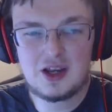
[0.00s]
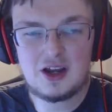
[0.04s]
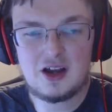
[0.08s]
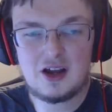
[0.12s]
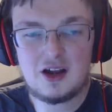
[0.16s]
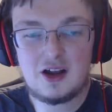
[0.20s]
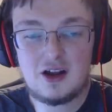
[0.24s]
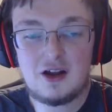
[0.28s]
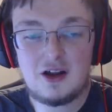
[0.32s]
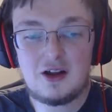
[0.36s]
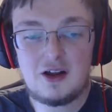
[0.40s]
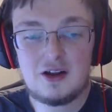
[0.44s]

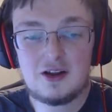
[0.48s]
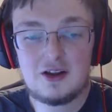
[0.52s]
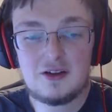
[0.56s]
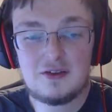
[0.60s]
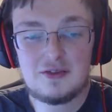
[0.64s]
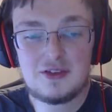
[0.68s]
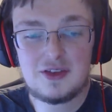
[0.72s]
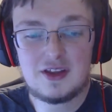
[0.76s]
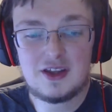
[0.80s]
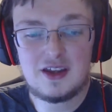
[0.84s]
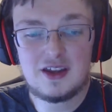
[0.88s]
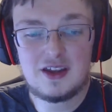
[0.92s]
all
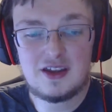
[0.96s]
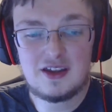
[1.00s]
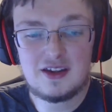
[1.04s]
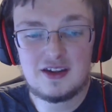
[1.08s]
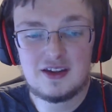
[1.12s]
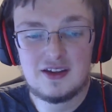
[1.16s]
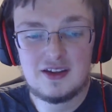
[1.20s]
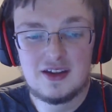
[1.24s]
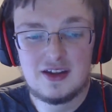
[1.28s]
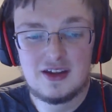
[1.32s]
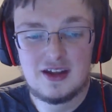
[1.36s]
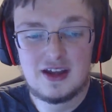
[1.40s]
of the
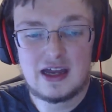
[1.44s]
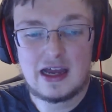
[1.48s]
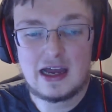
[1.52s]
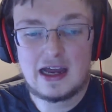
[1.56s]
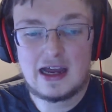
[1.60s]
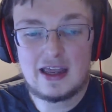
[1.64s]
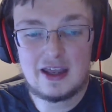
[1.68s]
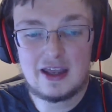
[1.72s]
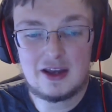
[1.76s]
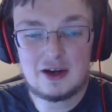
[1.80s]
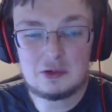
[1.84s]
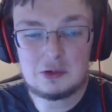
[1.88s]

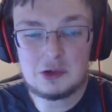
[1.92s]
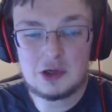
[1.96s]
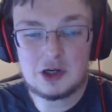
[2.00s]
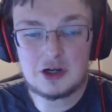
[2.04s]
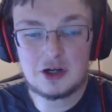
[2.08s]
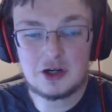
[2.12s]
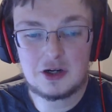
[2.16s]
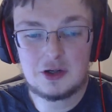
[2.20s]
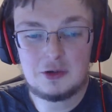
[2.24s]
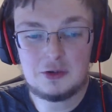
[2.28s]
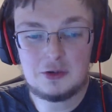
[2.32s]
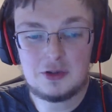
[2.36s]
high-end
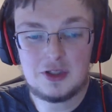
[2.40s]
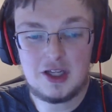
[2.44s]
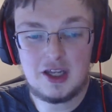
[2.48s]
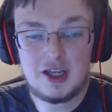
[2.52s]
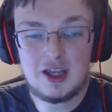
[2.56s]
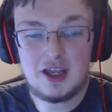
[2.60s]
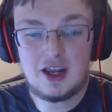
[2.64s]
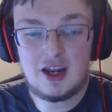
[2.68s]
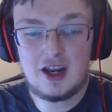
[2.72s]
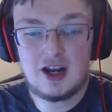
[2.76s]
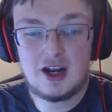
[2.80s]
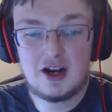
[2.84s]
water cooling
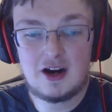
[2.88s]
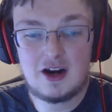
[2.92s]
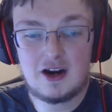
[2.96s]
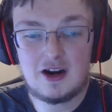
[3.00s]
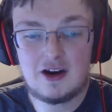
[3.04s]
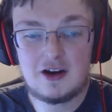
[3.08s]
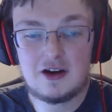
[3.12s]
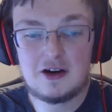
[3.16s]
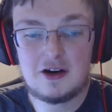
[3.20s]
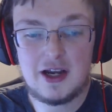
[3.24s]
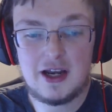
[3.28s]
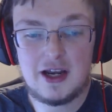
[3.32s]

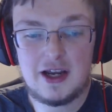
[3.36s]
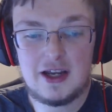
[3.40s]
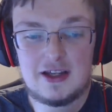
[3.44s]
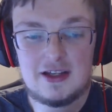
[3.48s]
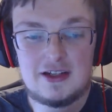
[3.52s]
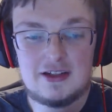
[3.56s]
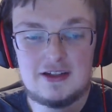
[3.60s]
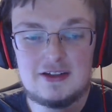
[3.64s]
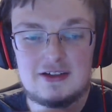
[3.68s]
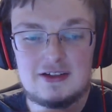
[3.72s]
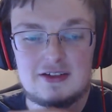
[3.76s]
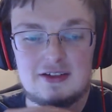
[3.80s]
gear
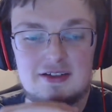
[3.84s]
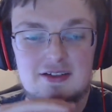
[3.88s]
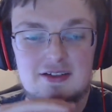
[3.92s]
and...